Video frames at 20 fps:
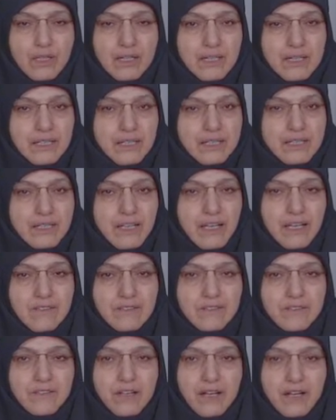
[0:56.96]
in
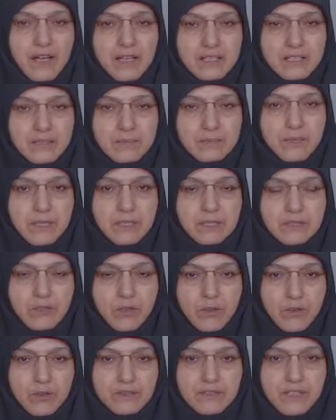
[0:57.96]
every aspect
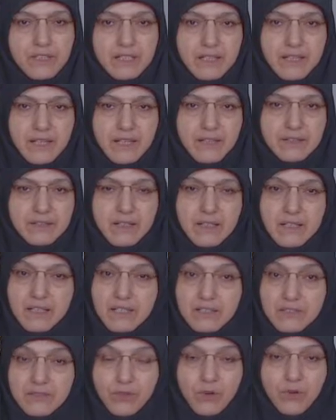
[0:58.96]
of their life,
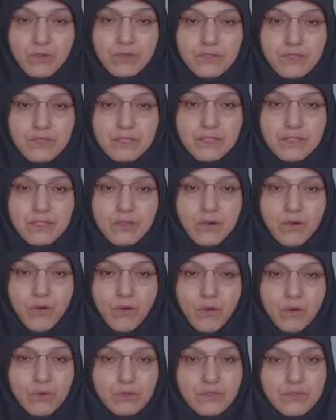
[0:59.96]
involving
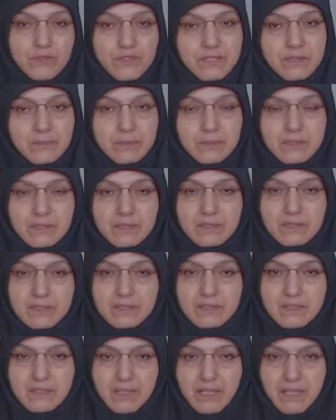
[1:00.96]
all the visible
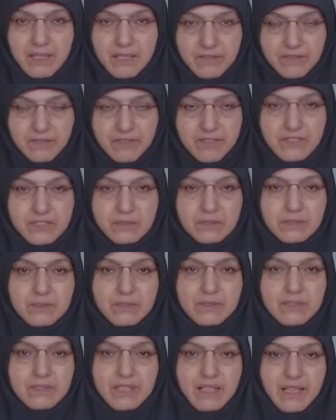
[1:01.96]
and
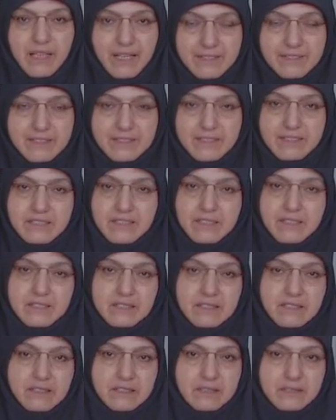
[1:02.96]
invisible existence.